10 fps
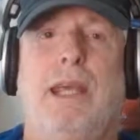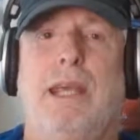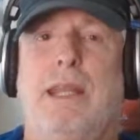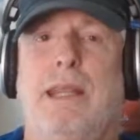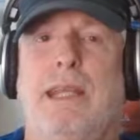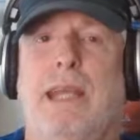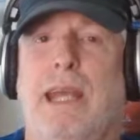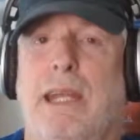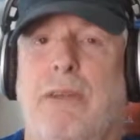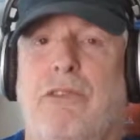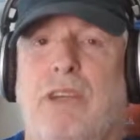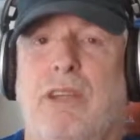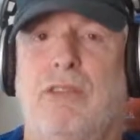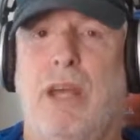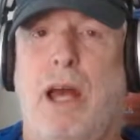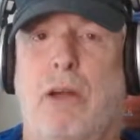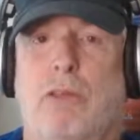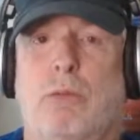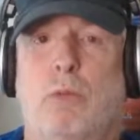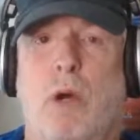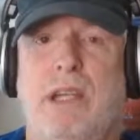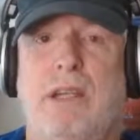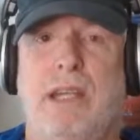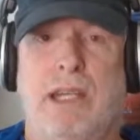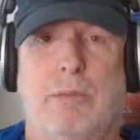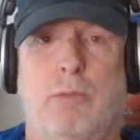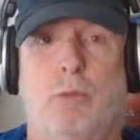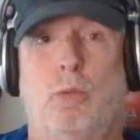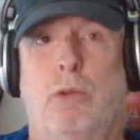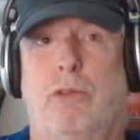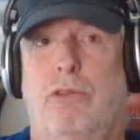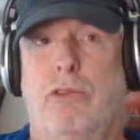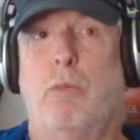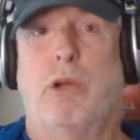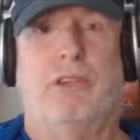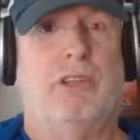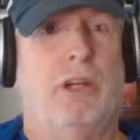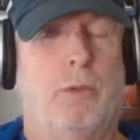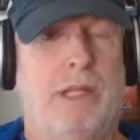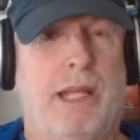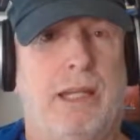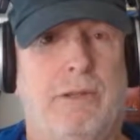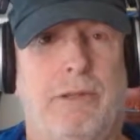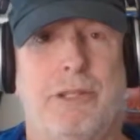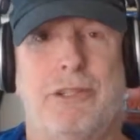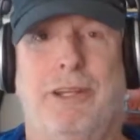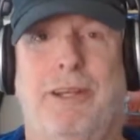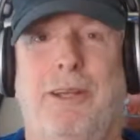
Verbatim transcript: In the NFC South, one team, someone's going to win that division,